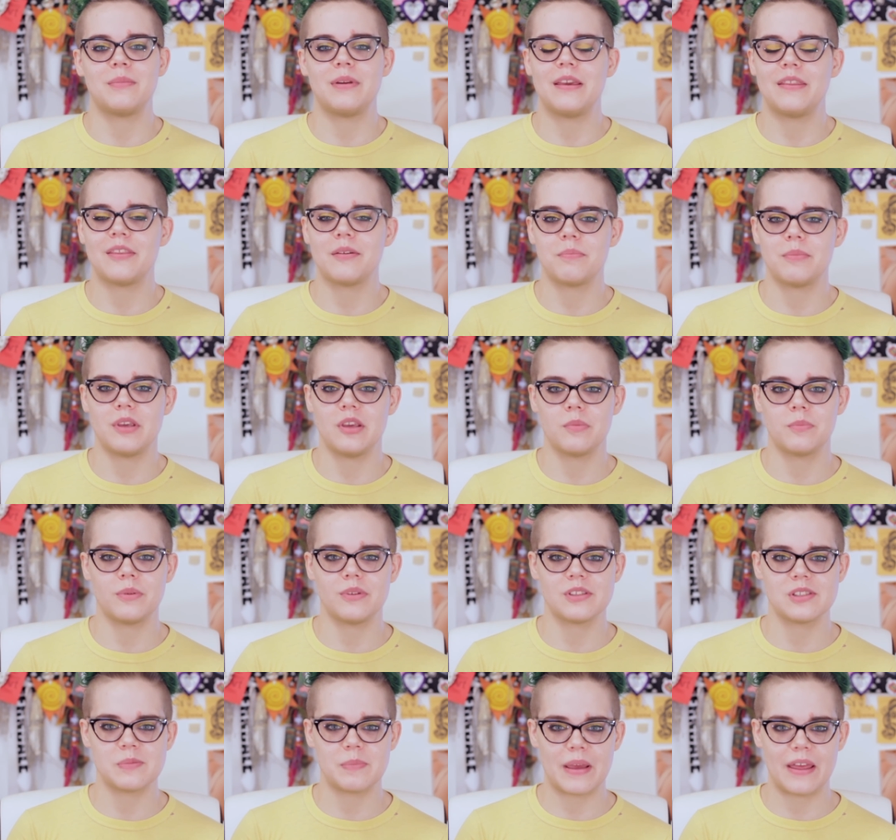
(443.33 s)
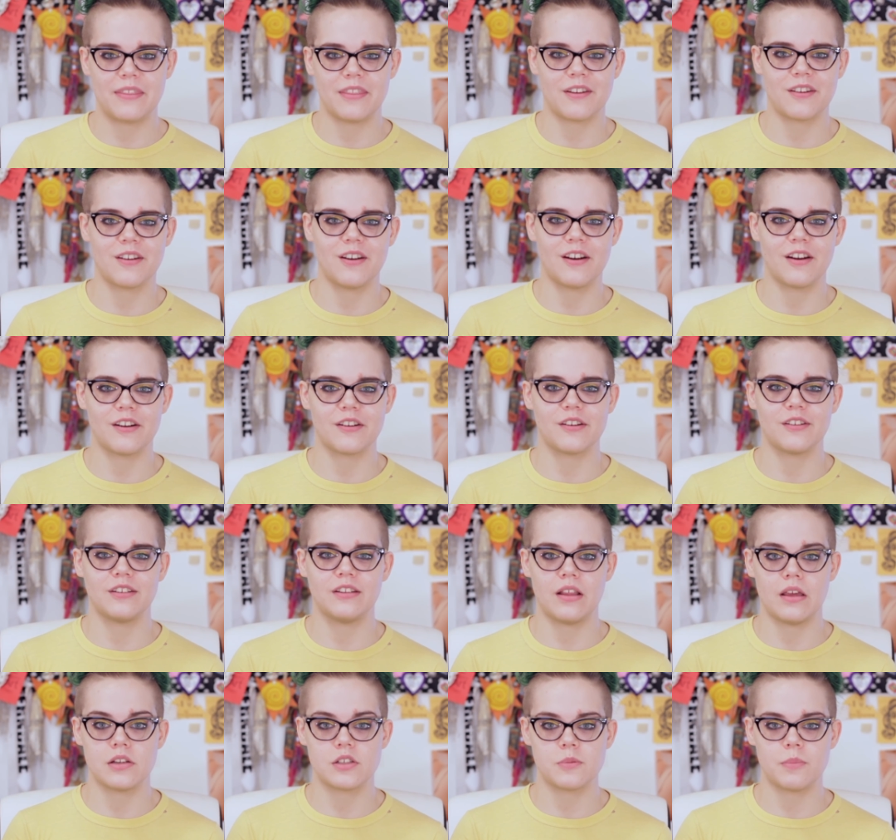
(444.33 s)
me that people spend their hard-earned
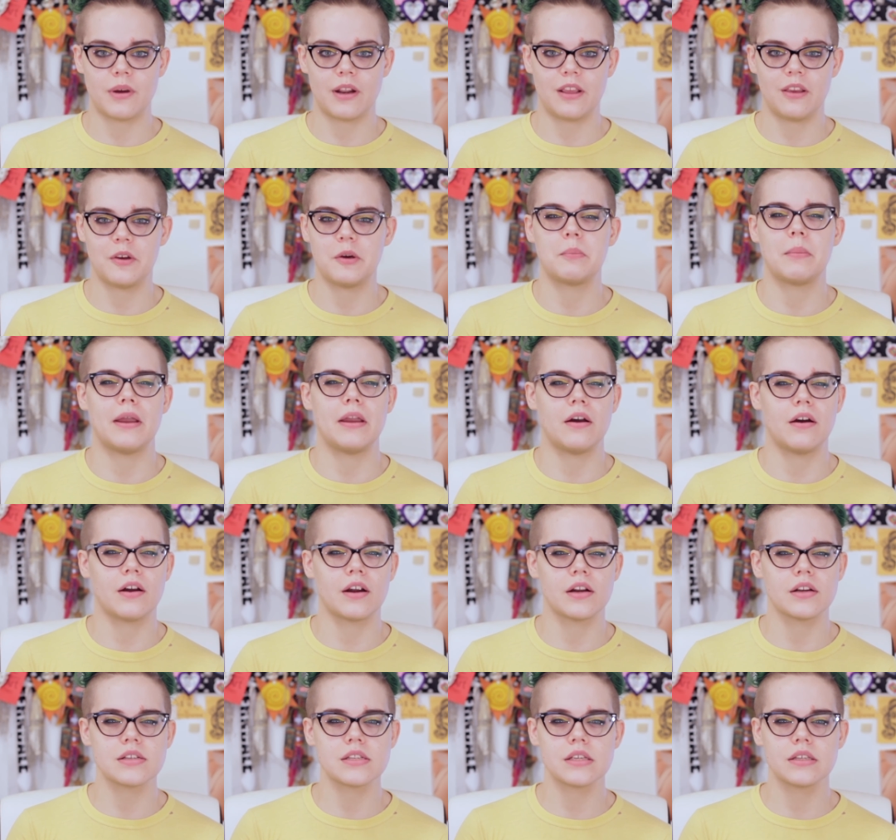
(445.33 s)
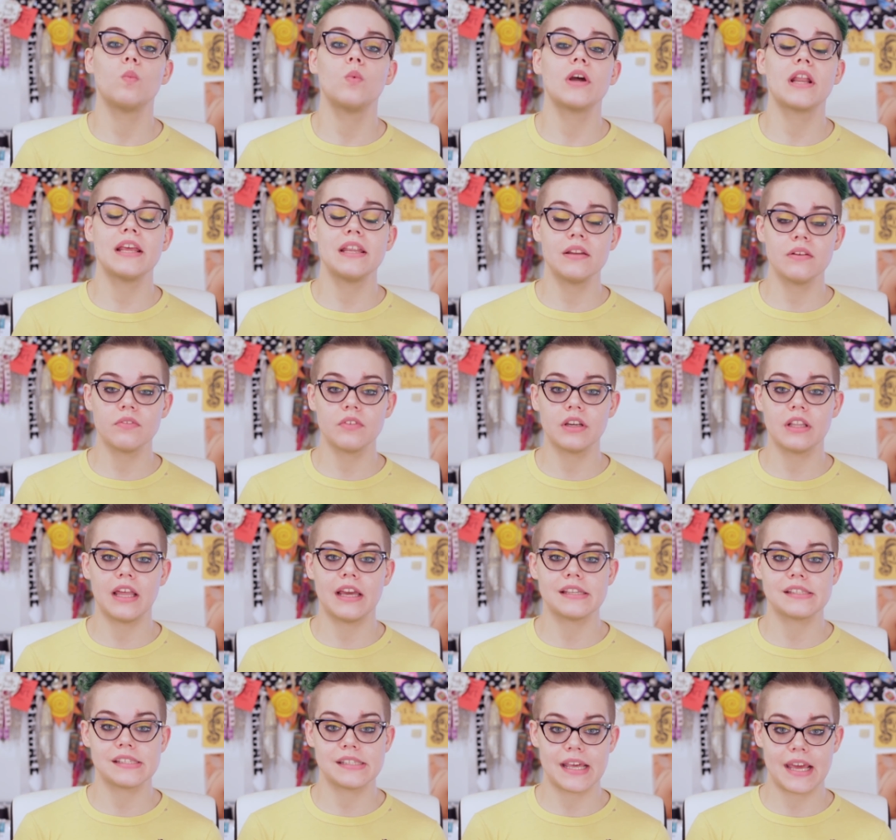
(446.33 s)
lunch money on my art. What I didn't
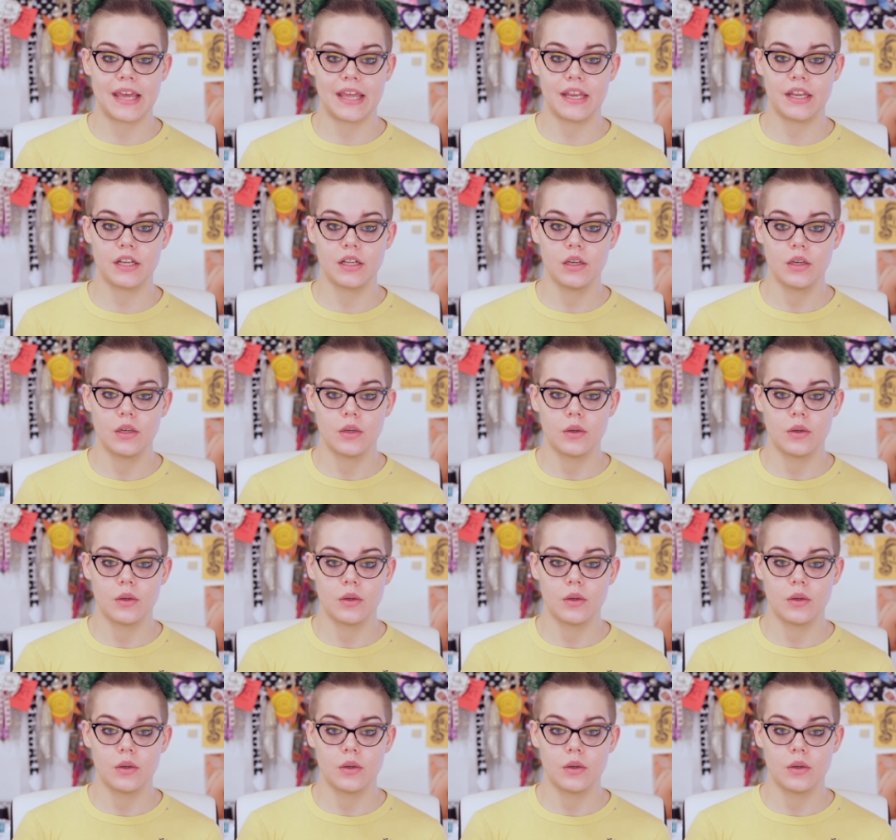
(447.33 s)
realize then